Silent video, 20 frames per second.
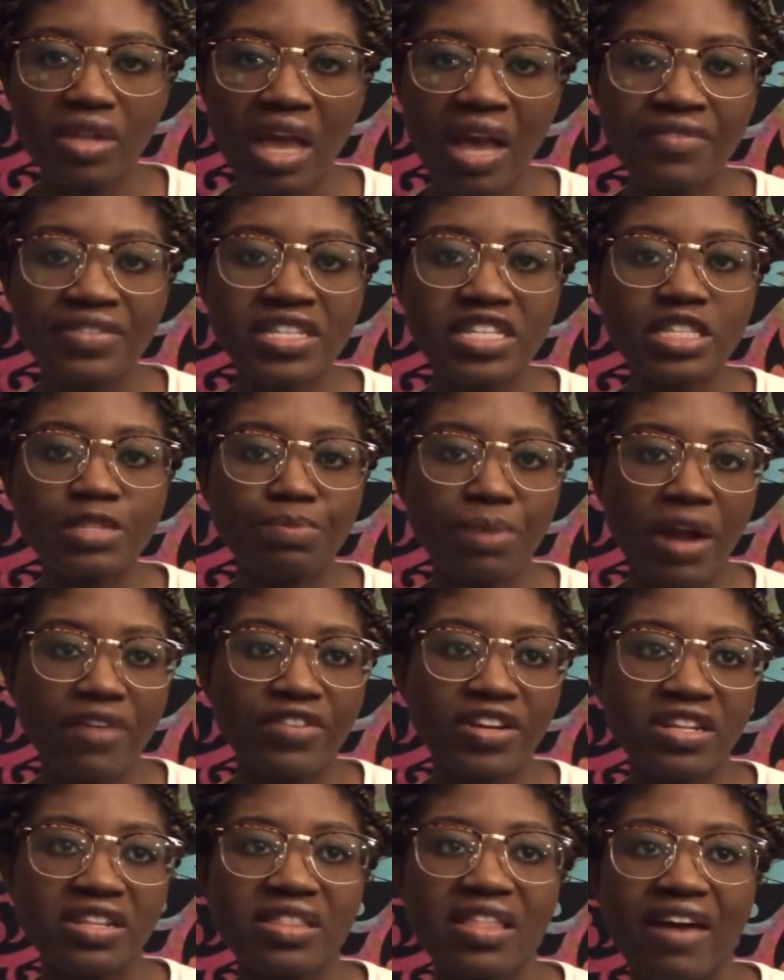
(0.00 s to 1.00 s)
I've since
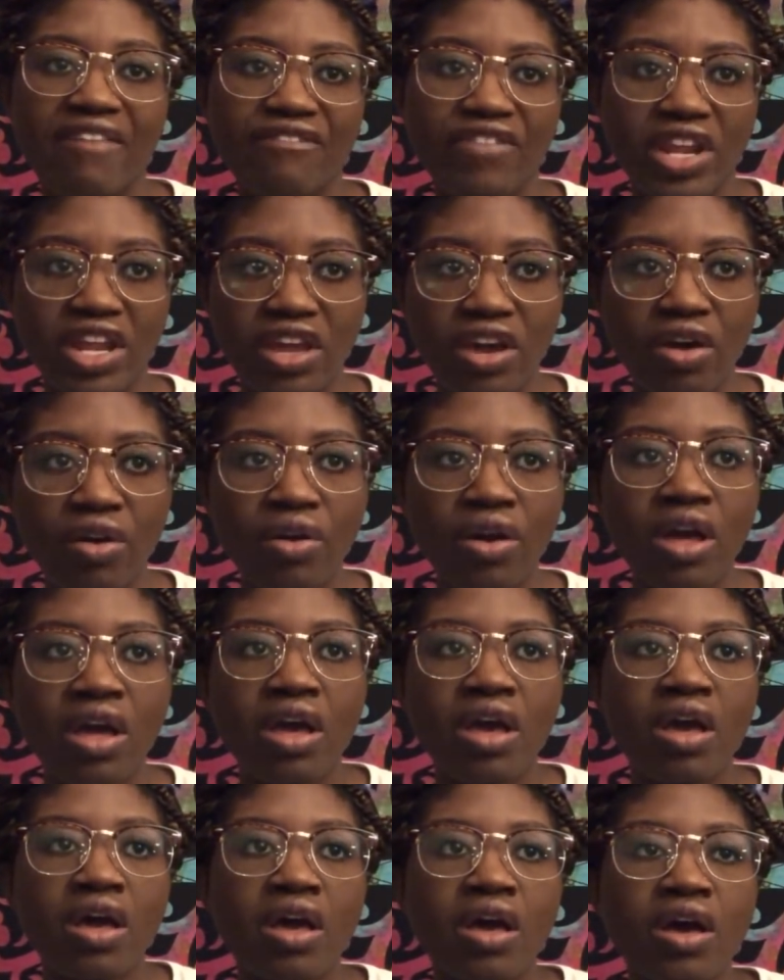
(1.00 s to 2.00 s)
privated that video.
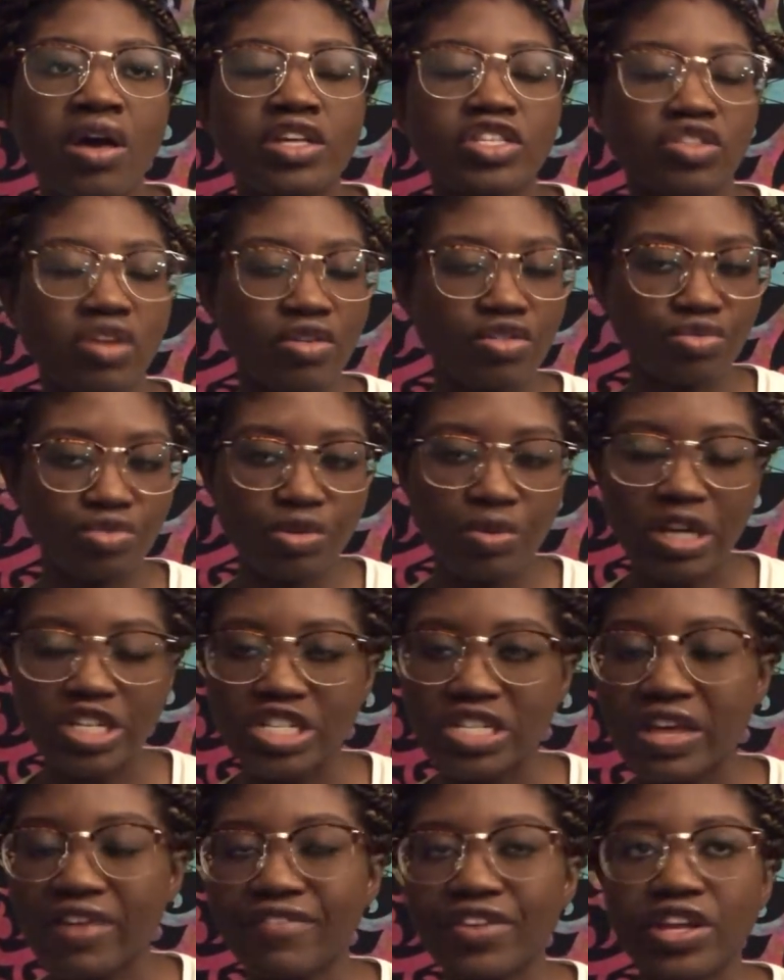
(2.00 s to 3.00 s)
So I was
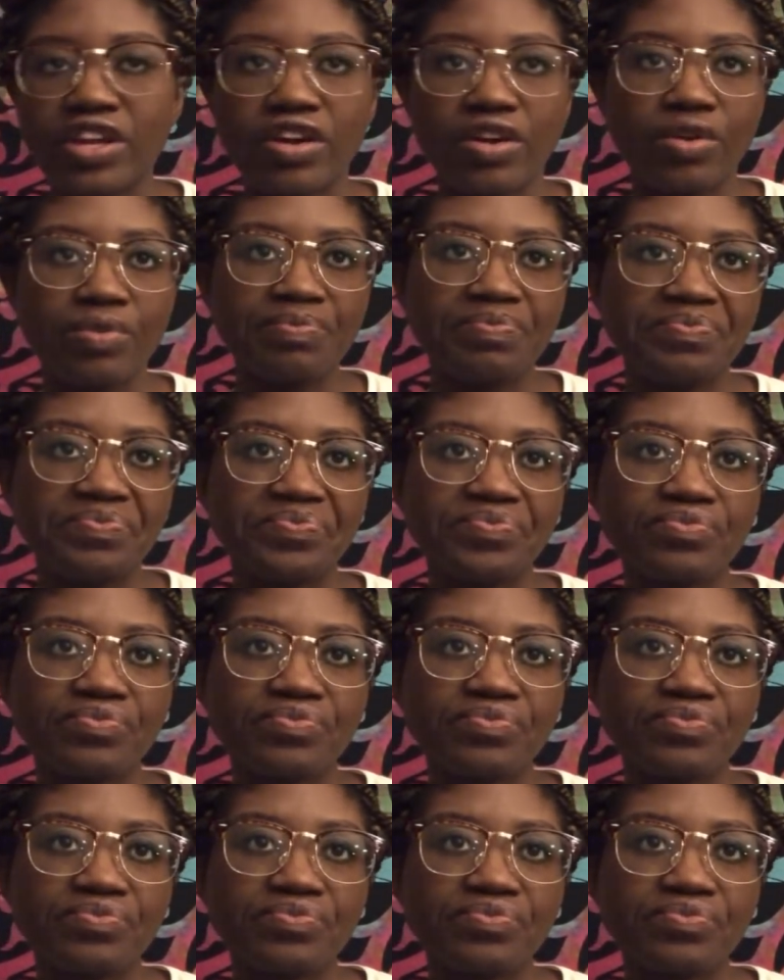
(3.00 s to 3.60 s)
rewatching that video